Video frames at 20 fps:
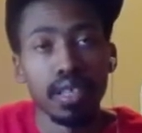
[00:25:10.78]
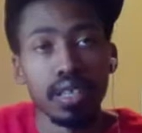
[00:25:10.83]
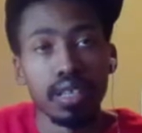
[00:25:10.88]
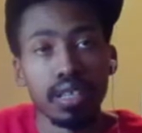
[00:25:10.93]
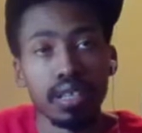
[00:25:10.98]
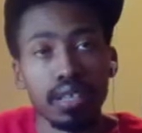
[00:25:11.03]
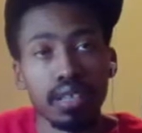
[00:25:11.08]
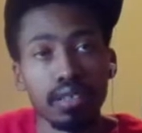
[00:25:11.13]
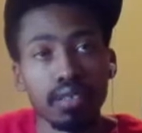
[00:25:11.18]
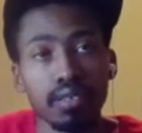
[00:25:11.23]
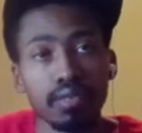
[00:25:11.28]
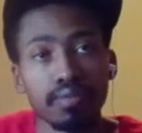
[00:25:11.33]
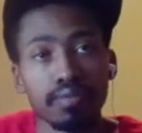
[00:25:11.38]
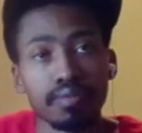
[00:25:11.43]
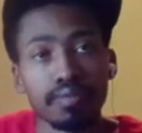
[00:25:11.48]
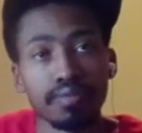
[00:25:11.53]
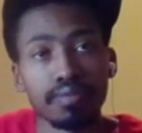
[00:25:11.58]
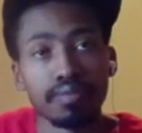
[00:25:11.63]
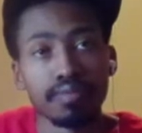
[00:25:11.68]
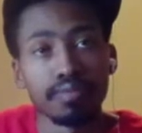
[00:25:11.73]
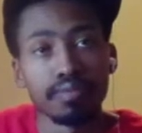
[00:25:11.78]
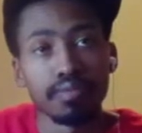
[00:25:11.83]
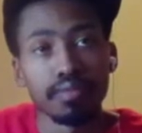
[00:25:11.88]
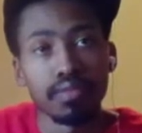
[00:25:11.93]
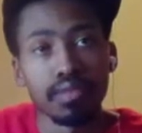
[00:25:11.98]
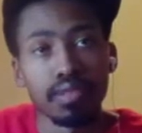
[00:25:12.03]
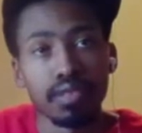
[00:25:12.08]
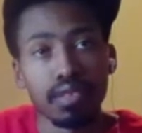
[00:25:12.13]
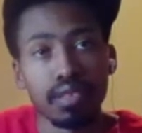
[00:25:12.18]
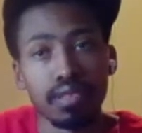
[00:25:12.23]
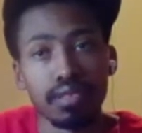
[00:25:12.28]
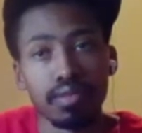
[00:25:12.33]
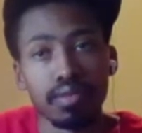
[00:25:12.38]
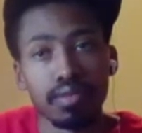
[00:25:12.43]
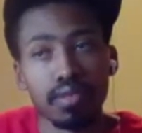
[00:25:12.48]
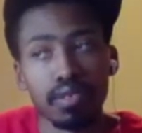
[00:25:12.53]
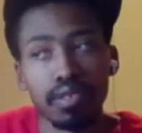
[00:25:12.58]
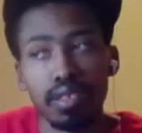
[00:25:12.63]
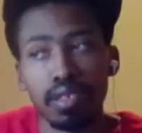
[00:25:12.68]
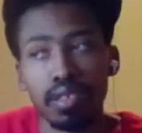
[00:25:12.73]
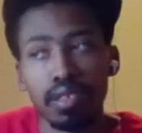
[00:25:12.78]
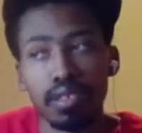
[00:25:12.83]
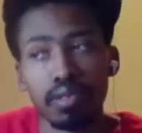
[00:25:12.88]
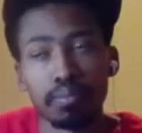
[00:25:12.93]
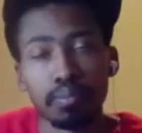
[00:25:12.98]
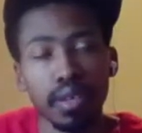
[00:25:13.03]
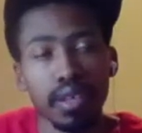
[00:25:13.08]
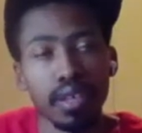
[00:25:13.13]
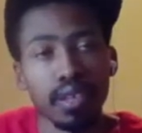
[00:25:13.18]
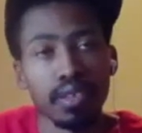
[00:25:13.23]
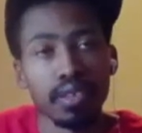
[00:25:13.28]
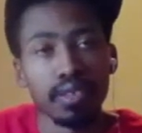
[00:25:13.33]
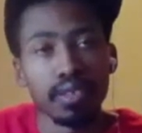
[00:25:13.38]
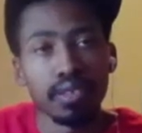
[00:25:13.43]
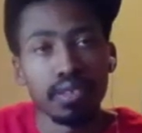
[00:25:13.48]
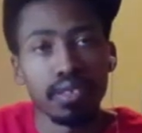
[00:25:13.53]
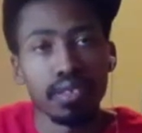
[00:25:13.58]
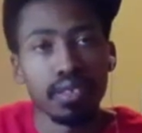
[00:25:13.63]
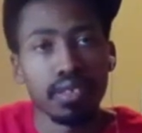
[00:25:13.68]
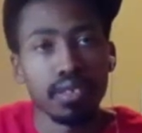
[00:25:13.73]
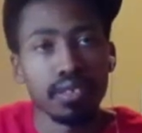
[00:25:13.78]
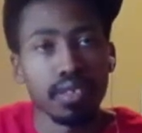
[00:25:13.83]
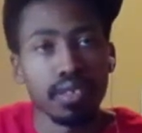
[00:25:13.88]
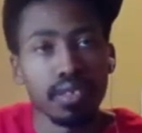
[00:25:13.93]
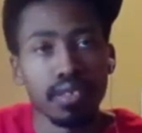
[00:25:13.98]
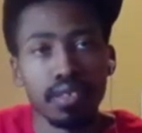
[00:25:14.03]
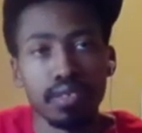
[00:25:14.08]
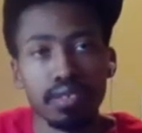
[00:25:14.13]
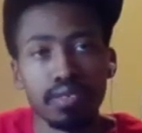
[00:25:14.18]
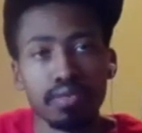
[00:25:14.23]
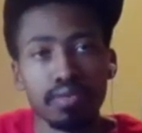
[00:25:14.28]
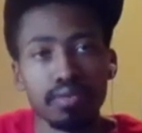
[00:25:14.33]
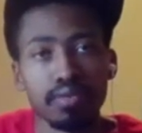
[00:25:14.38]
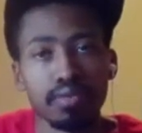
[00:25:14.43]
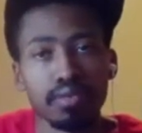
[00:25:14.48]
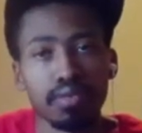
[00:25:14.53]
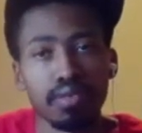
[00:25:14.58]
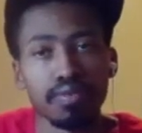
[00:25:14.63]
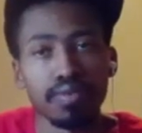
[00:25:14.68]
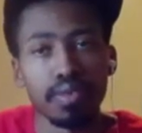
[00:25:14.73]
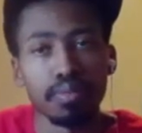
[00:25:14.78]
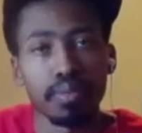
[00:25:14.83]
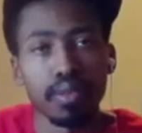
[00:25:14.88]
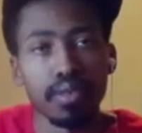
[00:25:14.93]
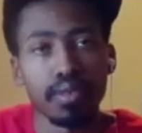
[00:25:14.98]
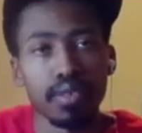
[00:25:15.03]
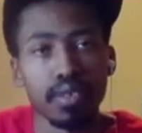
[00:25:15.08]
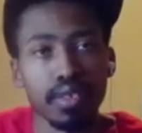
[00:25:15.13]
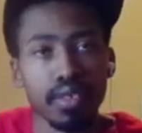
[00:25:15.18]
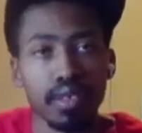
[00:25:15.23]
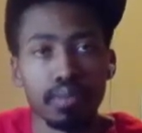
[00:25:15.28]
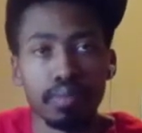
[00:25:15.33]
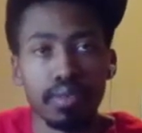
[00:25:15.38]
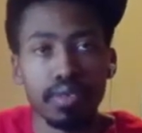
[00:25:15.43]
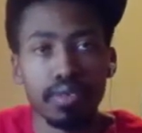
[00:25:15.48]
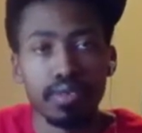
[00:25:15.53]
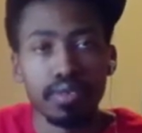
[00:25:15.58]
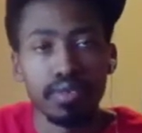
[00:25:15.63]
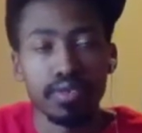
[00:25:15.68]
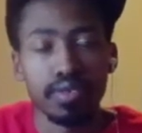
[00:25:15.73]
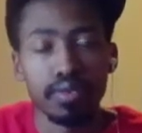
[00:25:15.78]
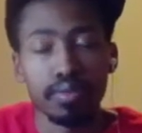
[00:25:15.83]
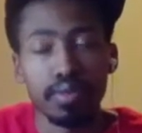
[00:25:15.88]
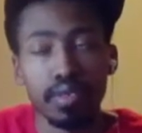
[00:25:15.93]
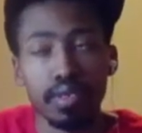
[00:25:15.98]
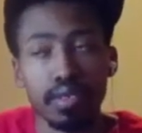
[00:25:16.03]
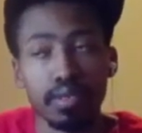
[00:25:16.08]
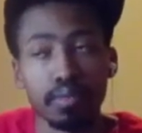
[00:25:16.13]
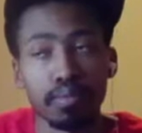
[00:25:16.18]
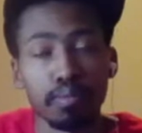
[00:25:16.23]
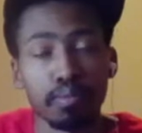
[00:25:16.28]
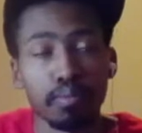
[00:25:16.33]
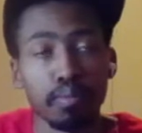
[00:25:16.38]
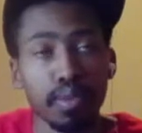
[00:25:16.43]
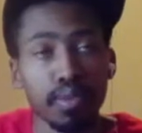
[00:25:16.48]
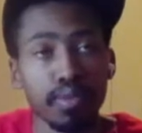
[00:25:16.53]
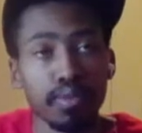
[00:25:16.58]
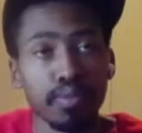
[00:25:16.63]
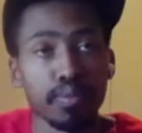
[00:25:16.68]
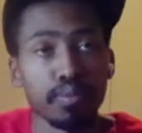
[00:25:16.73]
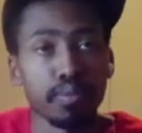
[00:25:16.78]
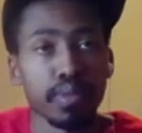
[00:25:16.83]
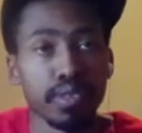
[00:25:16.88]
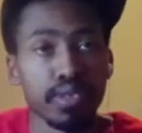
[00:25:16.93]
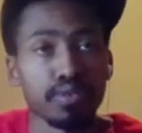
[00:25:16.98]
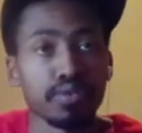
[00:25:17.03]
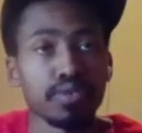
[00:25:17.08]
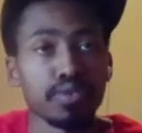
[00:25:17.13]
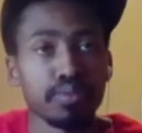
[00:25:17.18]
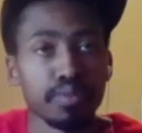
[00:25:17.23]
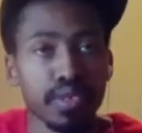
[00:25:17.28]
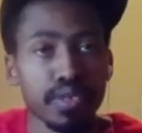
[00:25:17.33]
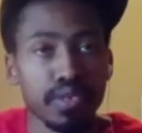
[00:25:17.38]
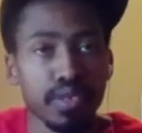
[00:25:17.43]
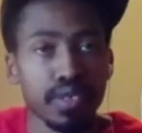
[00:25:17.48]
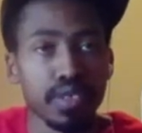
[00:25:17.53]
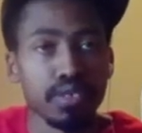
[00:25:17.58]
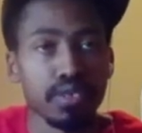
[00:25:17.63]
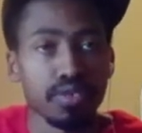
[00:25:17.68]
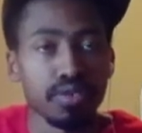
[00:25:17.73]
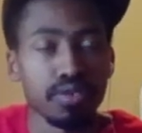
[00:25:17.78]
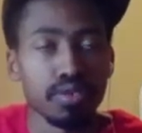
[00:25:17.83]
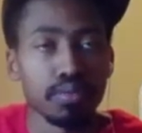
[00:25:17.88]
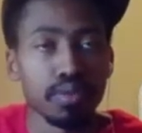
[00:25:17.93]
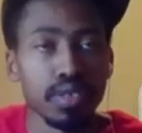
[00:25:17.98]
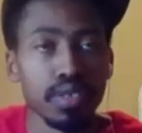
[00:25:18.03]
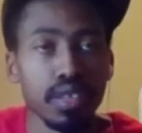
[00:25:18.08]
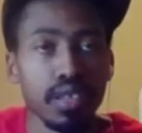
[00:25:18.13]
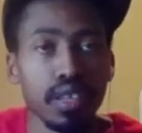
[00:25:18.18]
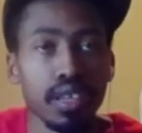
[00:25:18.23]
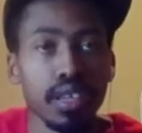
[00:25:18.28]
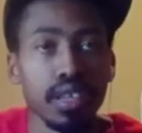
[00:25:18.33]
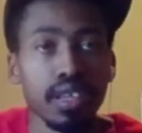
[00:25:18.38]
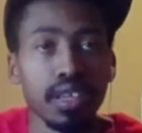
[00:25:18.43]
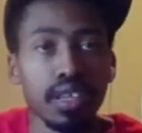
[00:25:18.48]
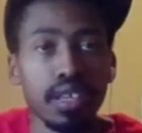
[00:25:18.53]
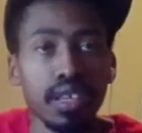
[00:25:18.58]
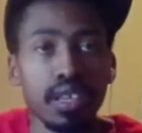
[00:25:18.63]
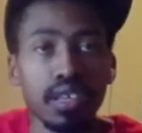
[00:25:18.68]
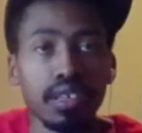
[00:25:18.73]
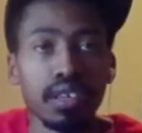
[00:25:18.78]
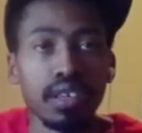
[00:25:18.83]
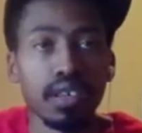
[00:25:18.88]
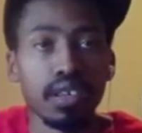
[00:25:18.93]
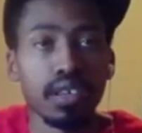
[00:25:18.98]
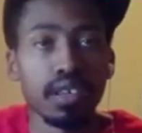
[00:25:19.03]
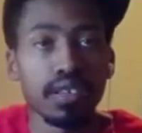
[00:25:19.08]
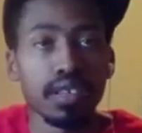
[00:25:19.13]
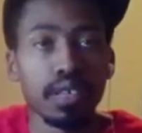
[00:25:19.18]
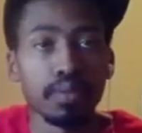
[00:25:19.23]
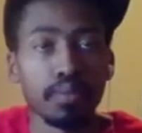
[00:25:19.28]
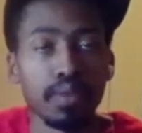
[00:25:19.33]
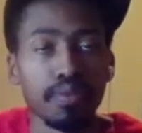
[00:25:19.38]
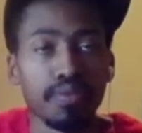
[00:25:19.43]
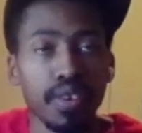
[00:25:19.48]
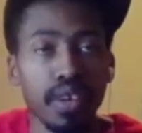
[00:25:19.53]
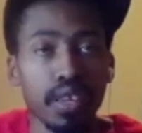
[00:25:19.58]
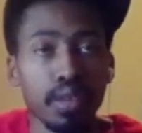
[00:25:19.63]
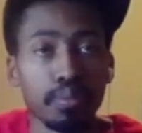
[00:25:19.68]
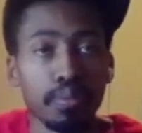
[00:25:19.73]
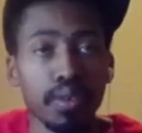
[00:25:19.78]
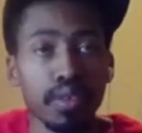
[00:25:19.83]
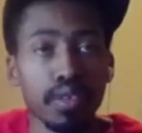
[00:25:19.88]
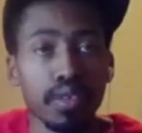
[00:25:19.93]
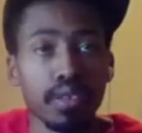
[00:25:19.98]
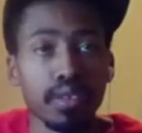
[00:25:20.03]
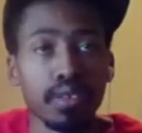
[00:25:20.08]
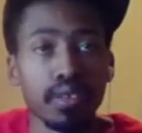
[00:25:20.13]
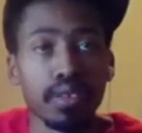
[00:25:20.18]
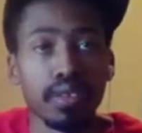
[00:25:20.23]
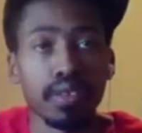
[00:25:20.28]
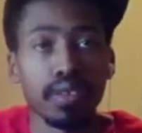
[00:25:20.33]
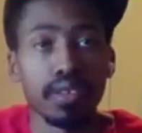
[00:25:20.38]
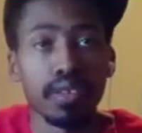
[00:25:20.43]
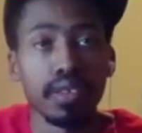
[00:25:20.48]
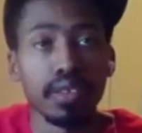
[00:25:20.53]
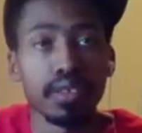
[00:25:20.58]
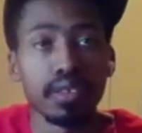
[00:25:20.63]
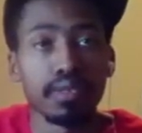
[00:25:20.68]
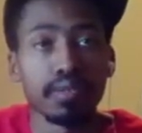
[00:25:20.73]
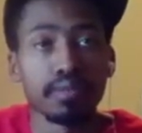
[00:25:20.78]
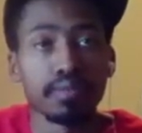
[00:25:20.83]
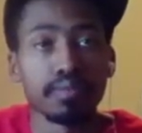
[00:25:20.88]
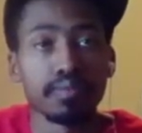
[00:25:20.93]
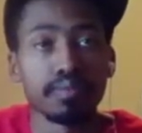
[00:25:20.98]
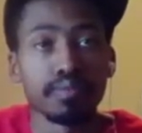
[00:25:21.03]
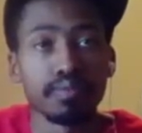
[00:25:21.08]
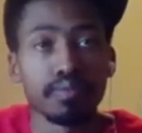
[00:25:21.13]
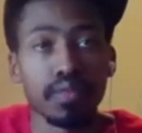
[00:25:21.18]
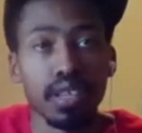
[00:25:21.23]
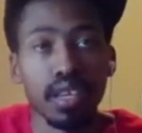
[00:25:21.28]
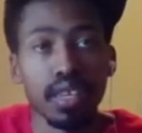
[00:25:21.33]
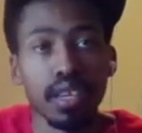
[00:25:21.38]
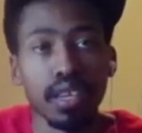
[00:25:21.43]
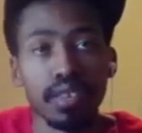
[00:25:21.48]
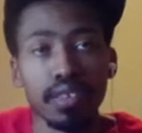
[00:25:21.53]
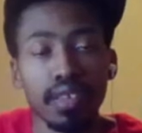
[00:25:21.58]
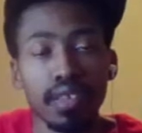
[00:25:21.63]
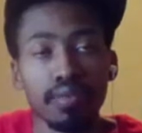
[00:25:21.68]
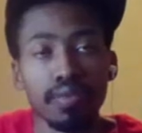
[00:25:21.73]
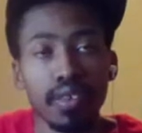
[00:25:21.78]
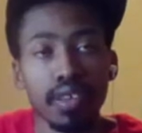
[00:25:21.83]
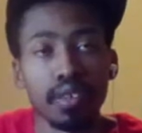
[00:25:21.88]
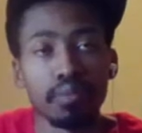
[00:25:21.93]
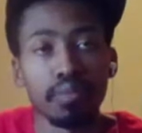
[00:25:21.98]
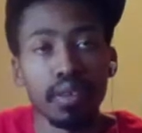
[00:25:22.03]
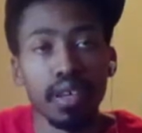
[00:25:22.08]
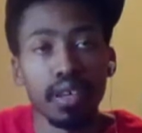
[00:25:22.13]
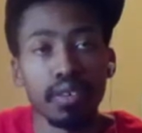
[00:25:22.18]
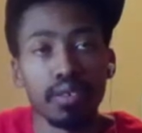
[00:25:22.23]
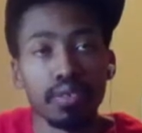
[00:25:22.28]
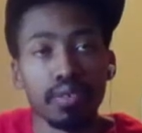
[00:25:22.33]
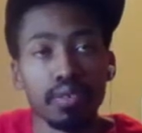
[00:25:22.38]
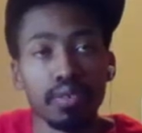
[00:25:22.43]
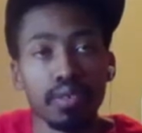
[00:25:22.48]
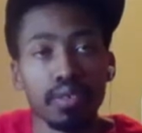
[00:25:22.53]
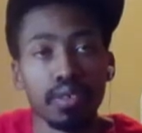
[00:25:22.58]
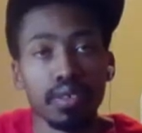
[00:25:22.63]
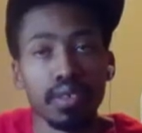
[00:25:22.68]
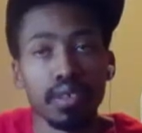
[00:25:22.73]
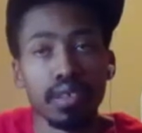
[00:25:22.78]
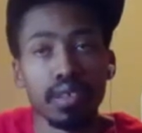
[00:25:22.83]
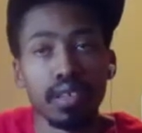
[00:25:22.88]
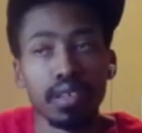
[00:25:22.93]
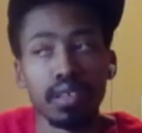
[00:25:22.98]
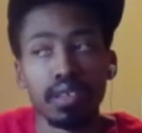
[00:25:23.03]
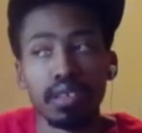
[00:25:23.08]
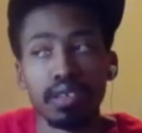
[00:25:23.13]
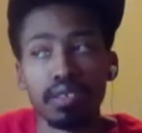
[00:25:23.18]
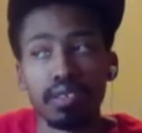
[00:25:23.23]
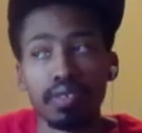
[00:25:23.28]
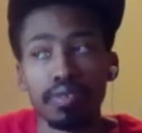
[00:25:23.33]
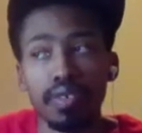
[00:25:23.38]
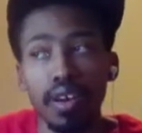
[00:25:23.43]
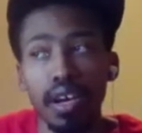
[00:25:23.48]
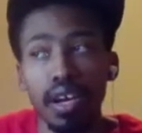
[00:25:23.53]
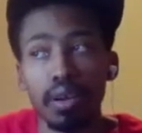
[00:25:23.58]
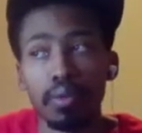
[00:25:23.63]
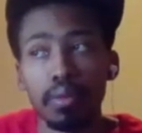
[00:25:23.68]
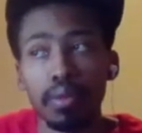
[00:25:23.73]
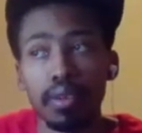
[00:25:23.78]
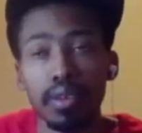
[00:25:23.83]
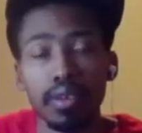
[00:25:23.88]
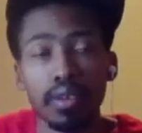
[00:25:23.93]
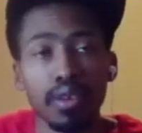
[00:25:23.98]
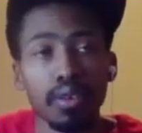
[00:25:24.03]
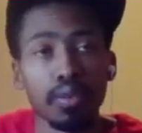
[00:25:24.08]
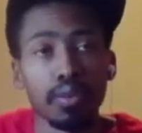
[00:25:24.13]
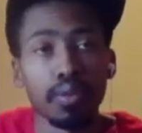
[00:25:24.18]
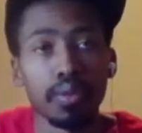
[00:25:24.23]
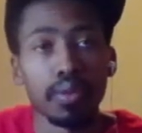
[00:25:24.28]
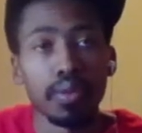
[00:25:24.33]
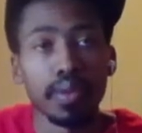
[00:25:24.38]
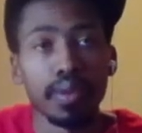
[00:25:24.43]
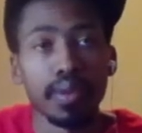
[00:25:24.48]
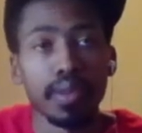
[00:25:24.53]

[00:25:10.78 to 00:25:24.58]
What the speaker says: The Bears, I think they still sort of rebuilding. Can Mitchell Trubisky, excuse me, keep developing? I like their running back core of Howard and Cohen.